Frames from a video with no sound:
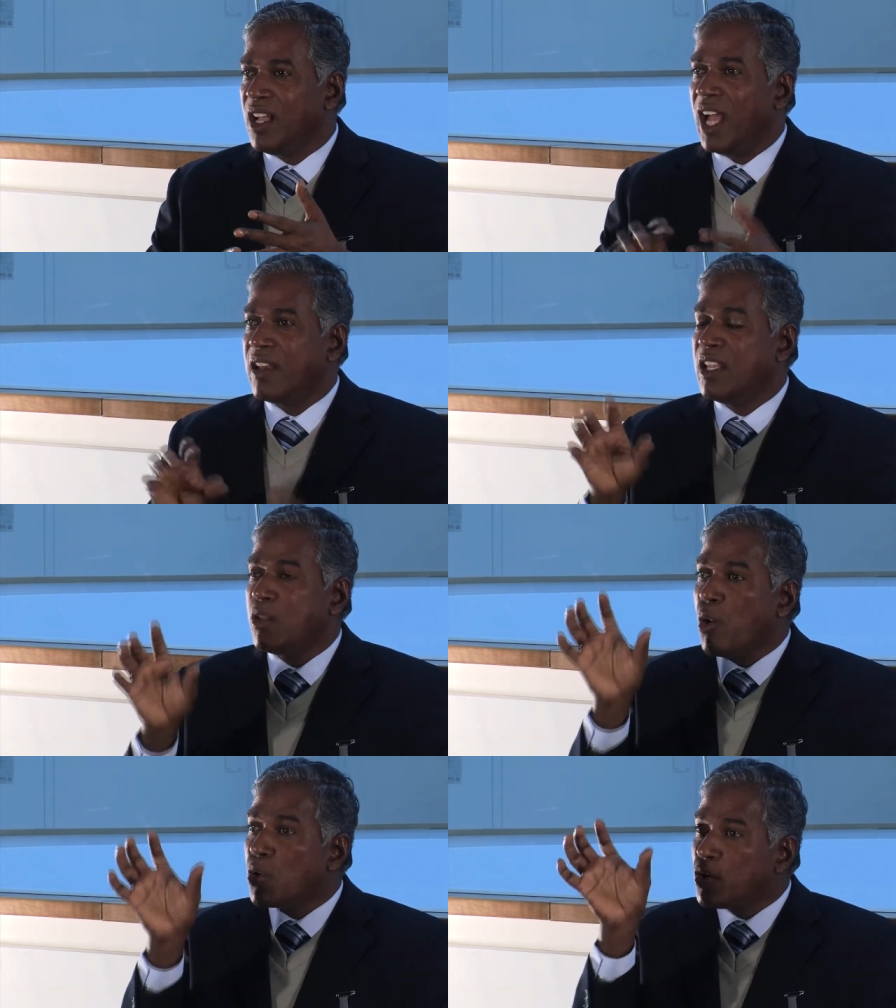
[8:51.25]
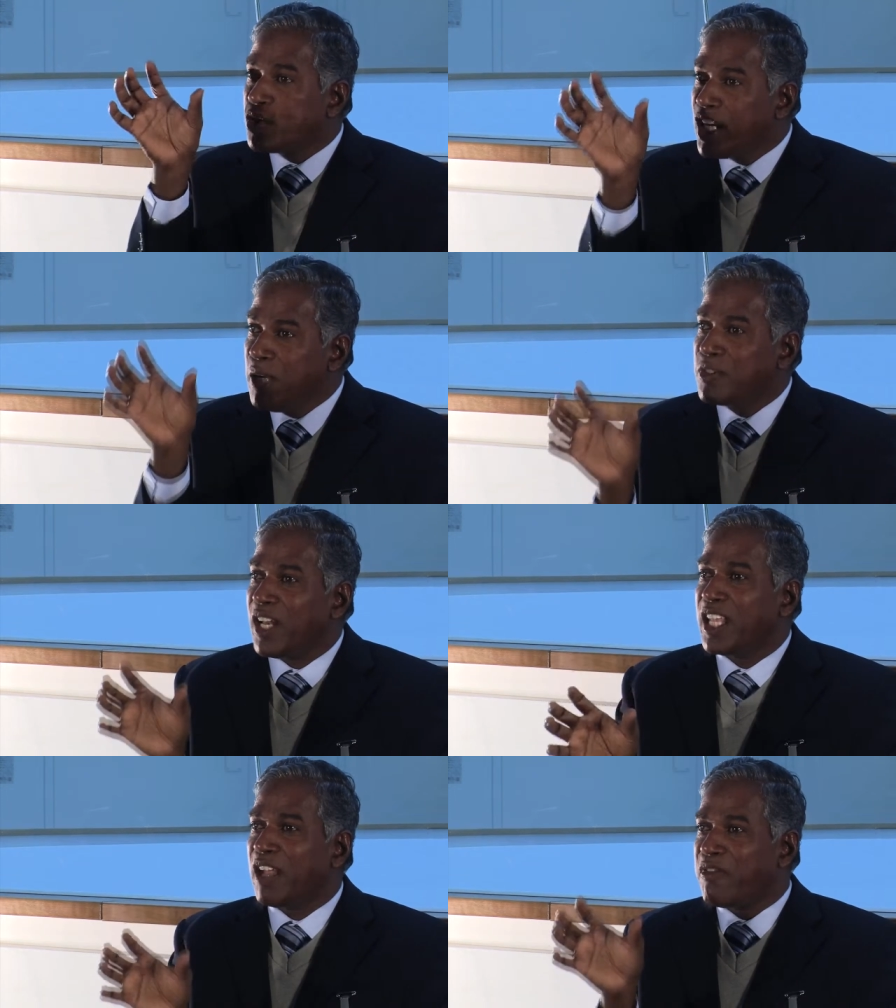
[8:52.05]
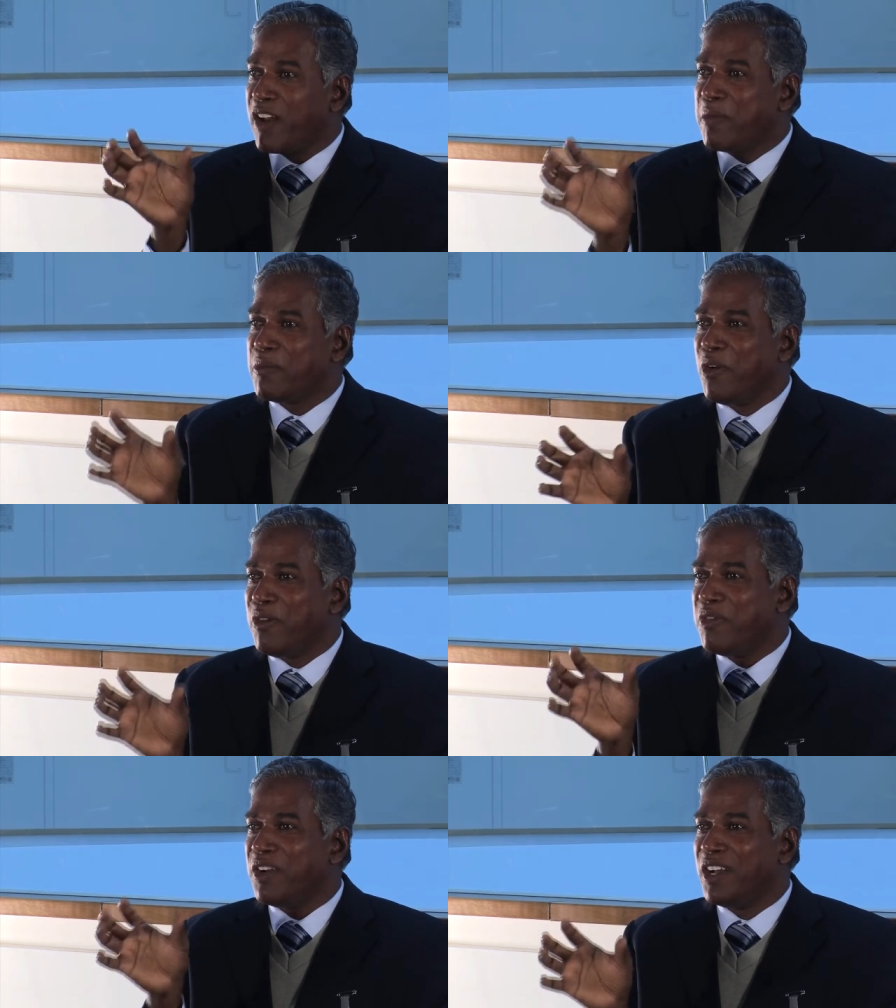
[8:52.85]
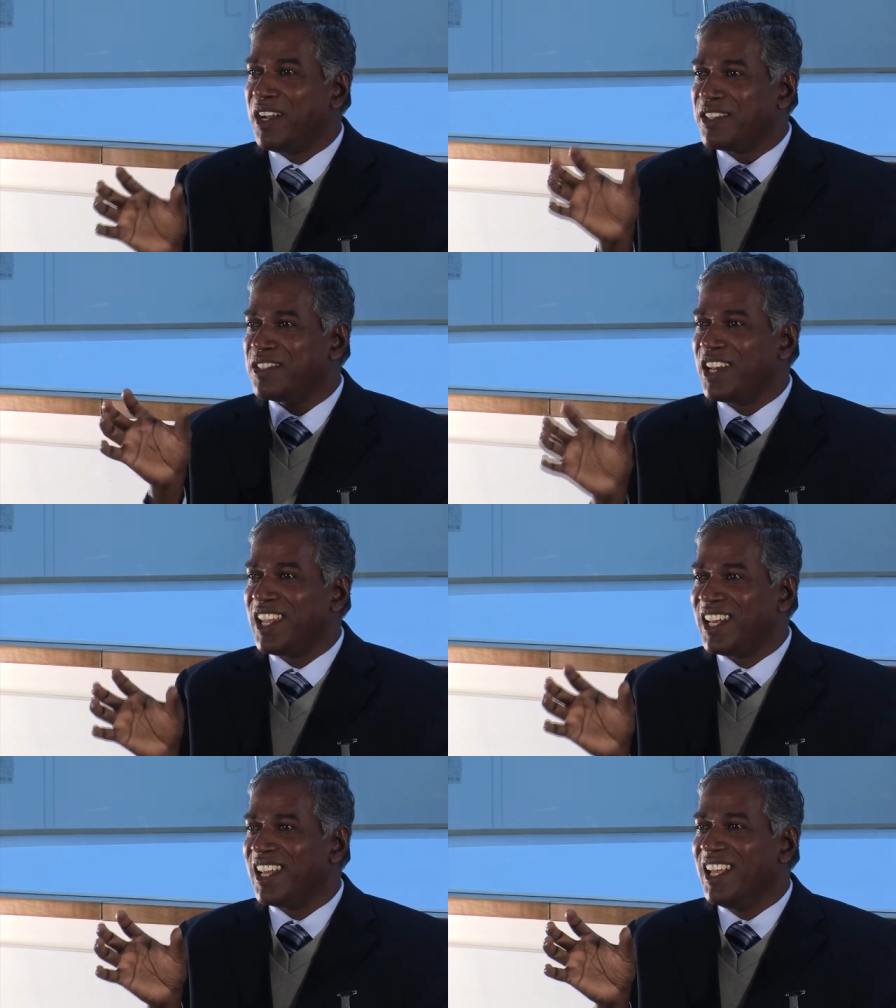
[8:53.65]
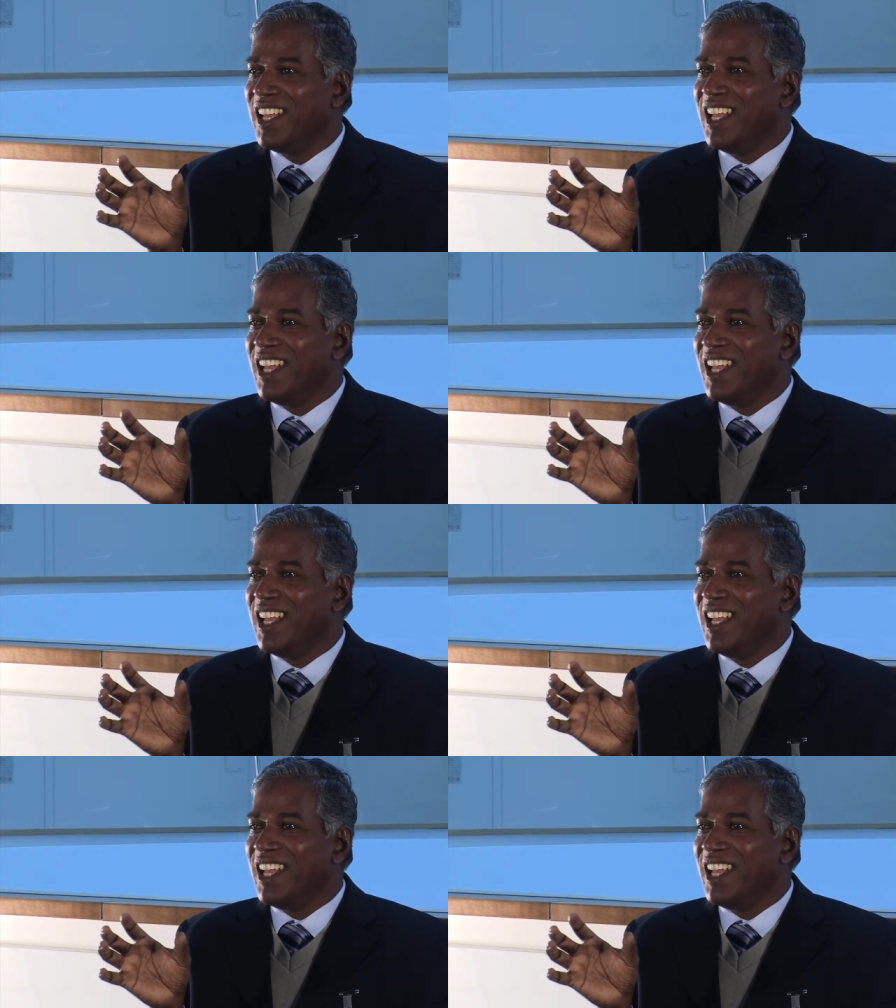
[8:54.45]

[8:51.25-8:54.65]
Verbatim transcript: And he wrote also hymns like Ephraim of uh, Syrian.